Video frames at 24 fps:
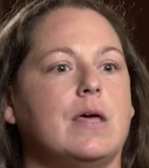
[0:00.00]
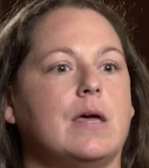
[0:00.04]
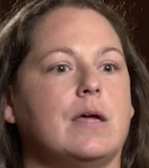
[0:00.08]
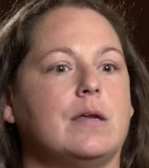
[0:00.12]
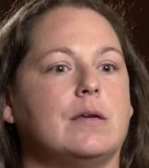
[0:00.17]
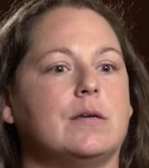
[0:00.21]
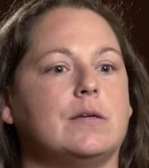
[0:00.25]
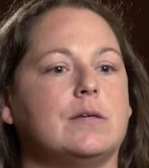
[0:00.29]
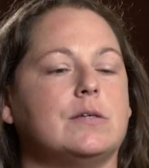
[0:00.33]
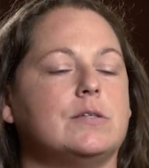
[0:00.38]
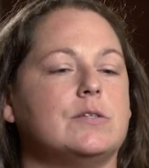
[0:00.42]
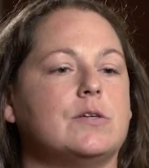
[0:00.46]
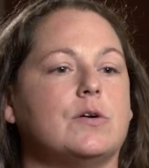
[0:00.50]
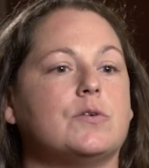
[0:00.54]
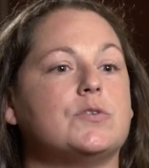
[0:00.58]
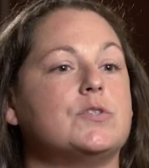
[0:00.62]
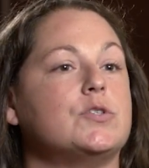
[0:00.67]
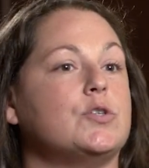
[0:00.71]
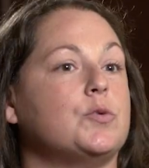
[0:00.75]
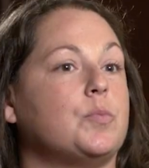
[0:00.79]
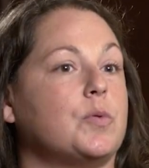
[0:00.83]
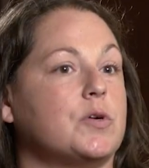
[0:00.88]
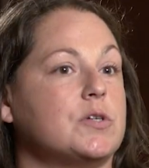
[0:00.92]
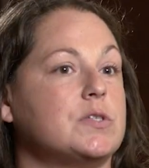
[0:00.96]
then
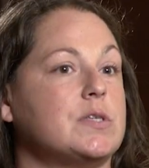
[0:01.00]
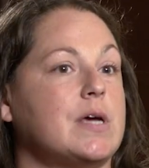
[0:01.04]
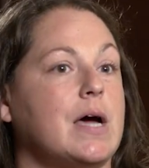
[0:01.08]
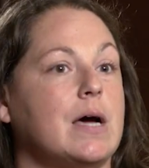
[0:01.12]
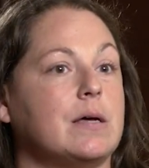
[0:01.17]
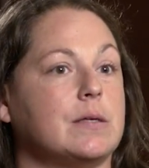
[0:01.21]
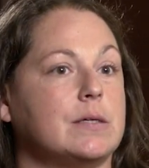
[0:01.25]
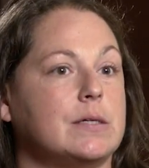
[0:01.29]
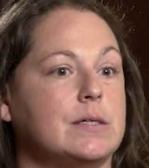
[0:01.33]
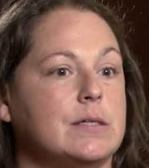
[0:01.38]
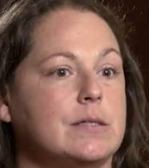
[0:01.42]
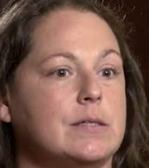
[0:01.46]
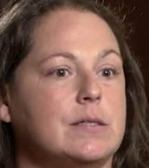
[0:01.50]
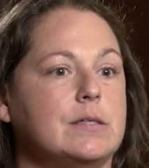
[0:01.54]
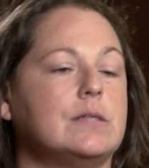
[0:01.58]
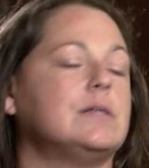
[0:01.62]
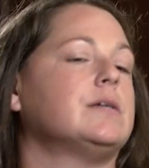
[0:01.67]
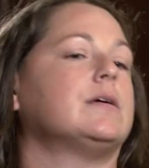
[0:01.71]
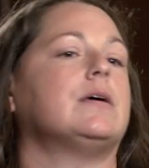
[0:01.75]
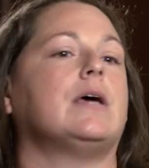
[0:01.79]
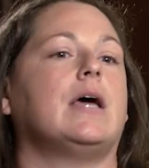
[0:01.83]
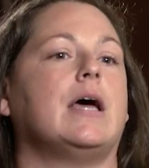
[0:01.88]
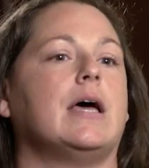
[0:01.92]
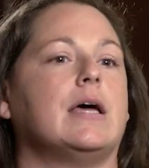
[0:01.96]
Super Salad
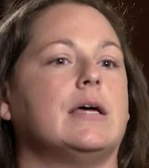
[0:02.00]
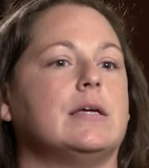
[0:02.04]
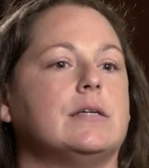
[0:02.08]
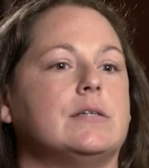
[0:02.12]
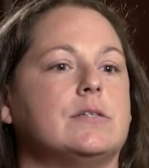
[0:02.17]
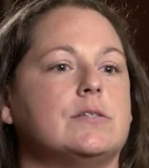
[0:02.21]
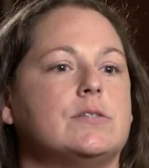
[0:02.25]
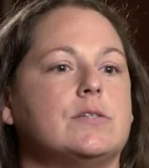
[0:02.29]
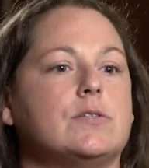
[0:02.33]
and